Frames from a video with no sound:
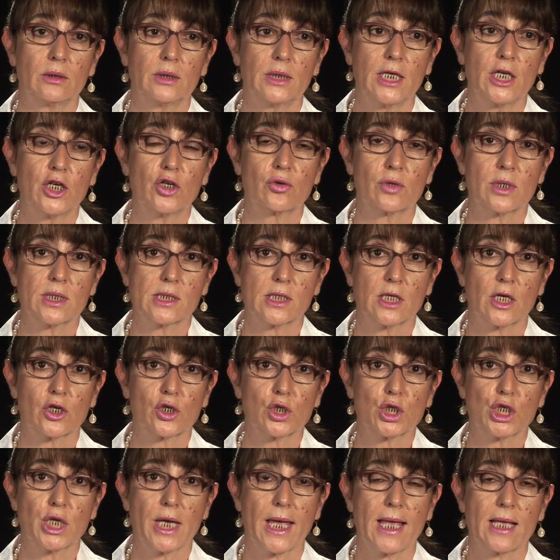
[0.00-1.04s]
decrease their
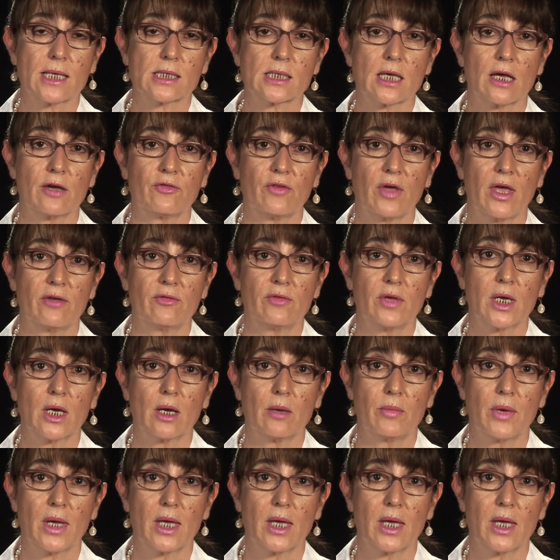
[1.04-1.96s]
chance of having a